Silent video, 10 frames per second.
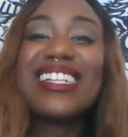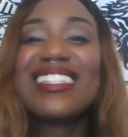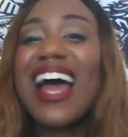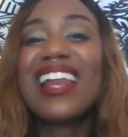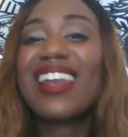is
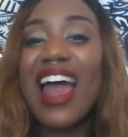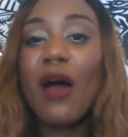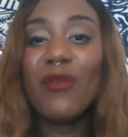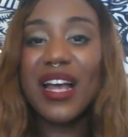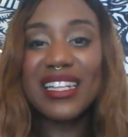not
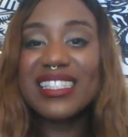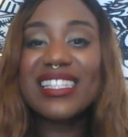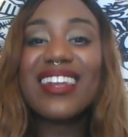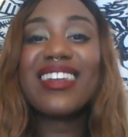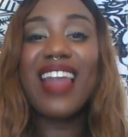allowing us to
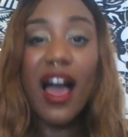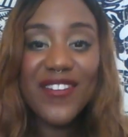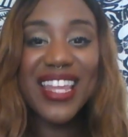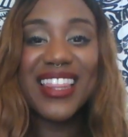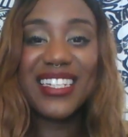love
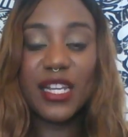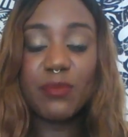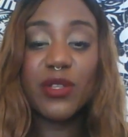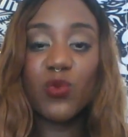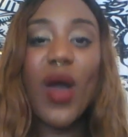in the
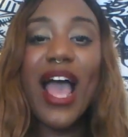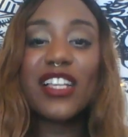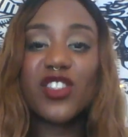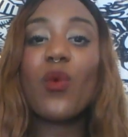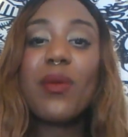deepest way.
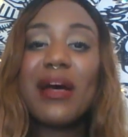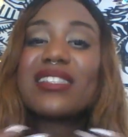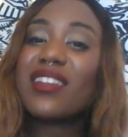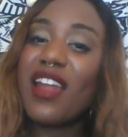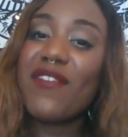So we
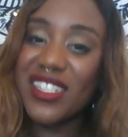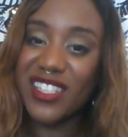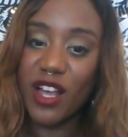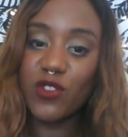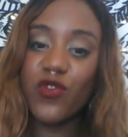must love
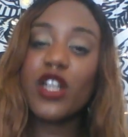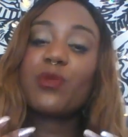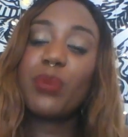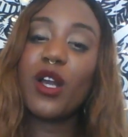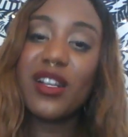ourselves
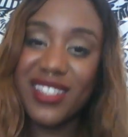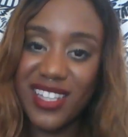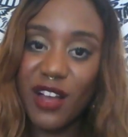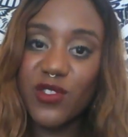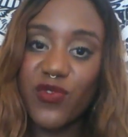first, put
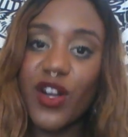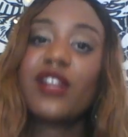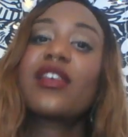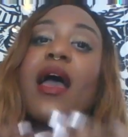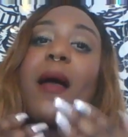ourselves
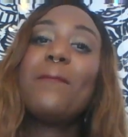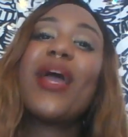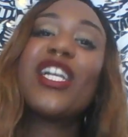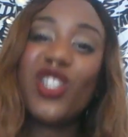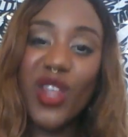first,
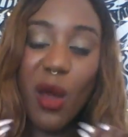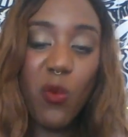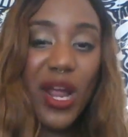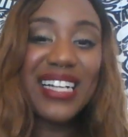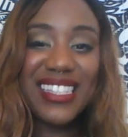make sure that
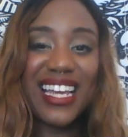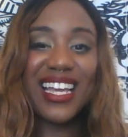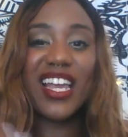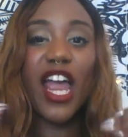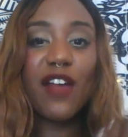we are
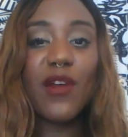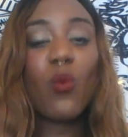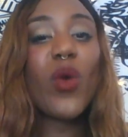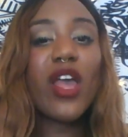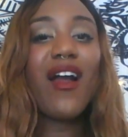taken care of
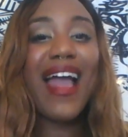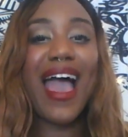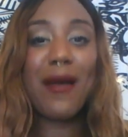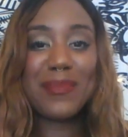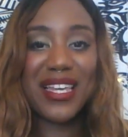and we are
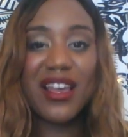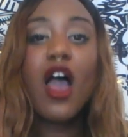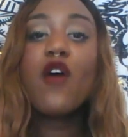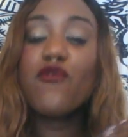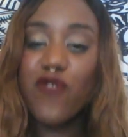happy
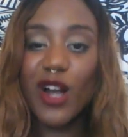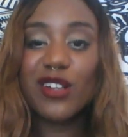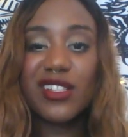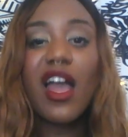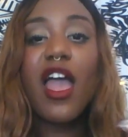
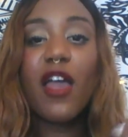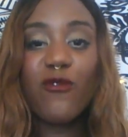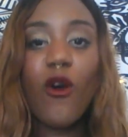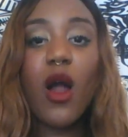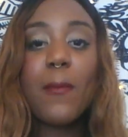first and
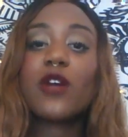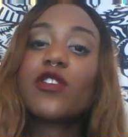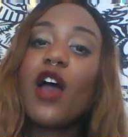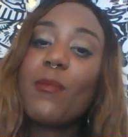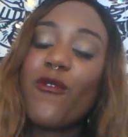
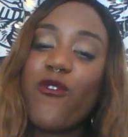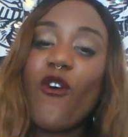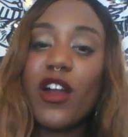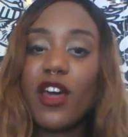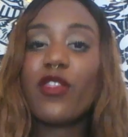foremost
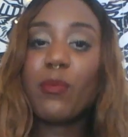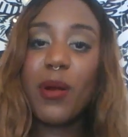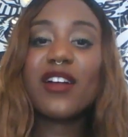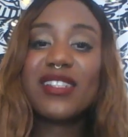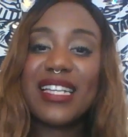before another
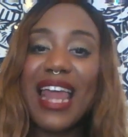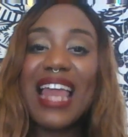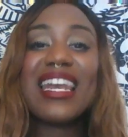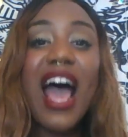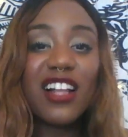person.
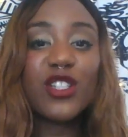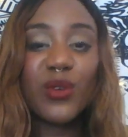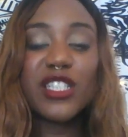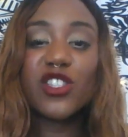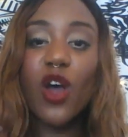And not
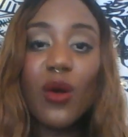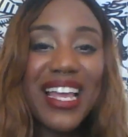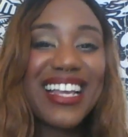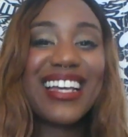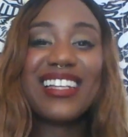doing so
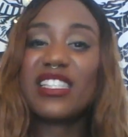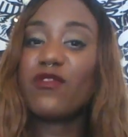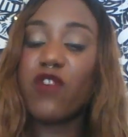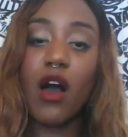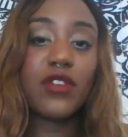can get us
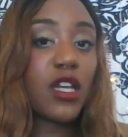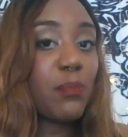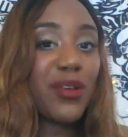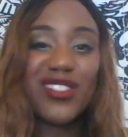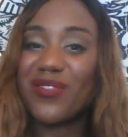involved in
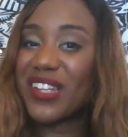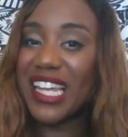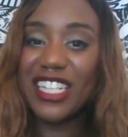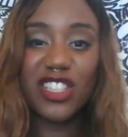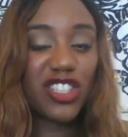abusive
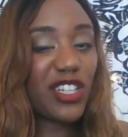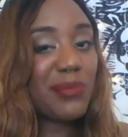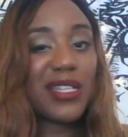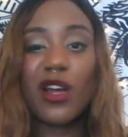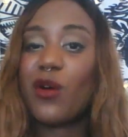
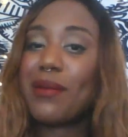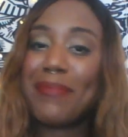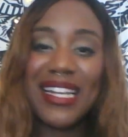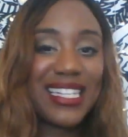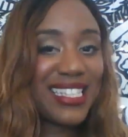relationships and
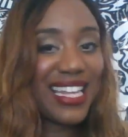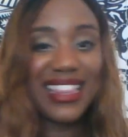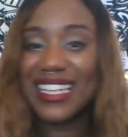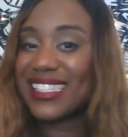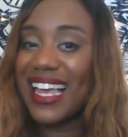codependency and
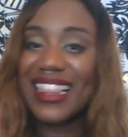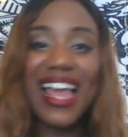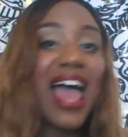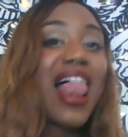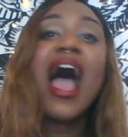things like
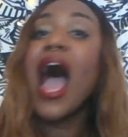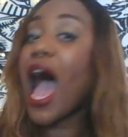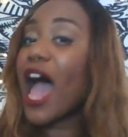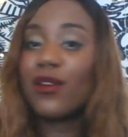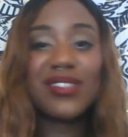that.
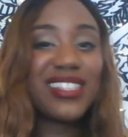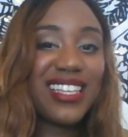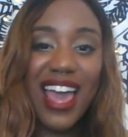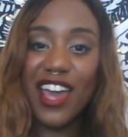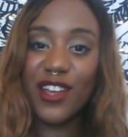I don't see
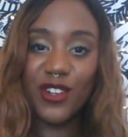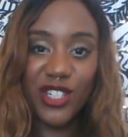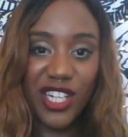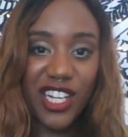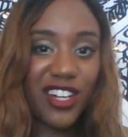that
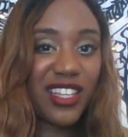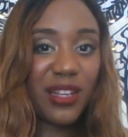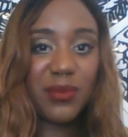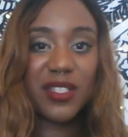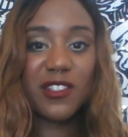energy here,
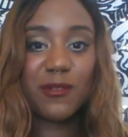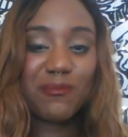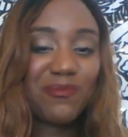Libras.